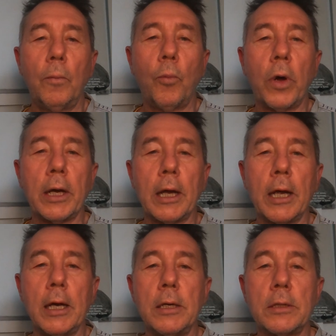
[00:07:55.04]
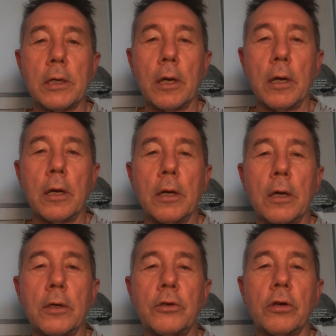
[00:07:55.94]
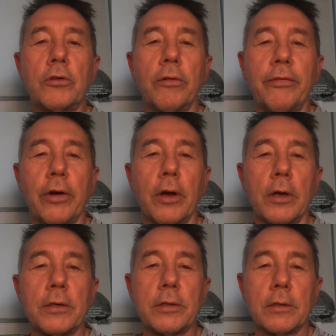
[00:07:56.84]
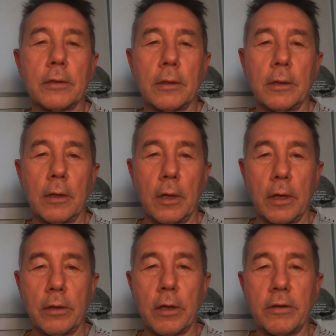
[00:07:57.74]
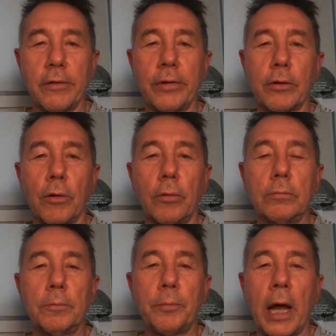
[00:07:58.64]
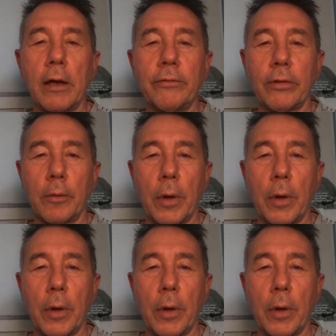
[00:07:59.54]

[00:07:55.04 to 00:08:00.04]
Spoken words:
we need to traverse the difficult, painful